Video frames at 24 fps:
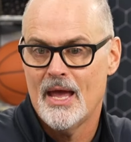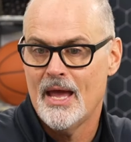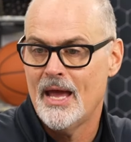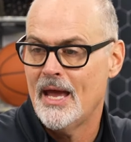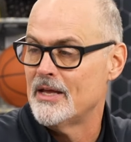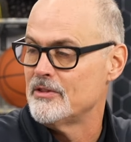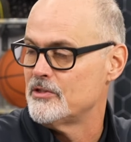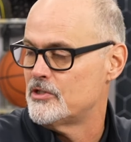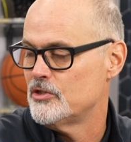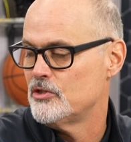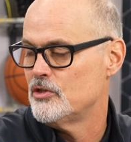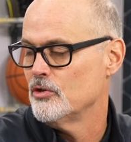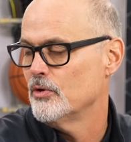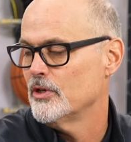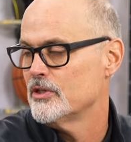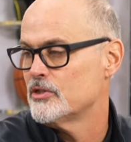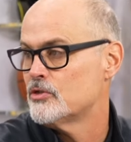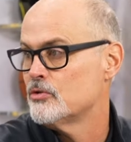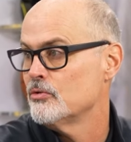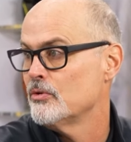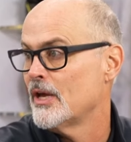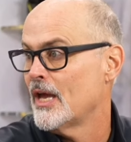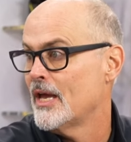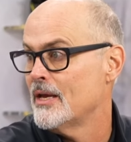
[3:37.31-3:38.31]
and to do it
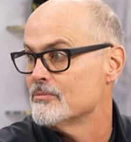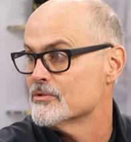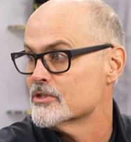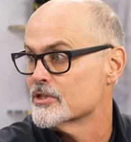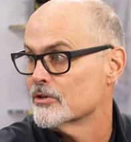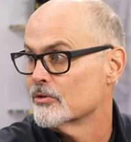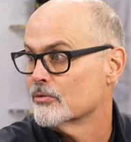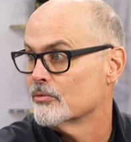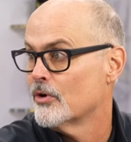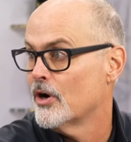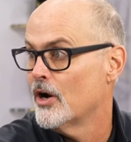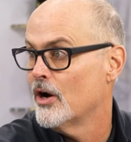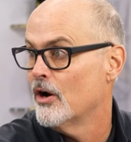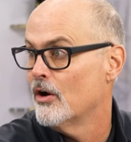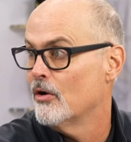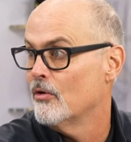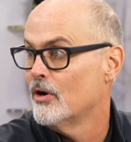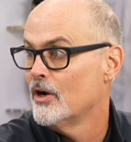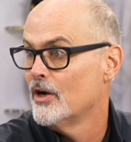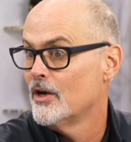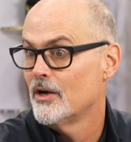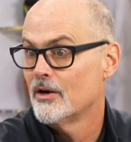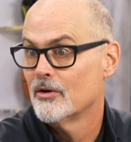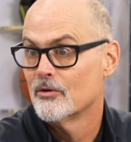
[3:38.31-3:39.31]
two games in a row,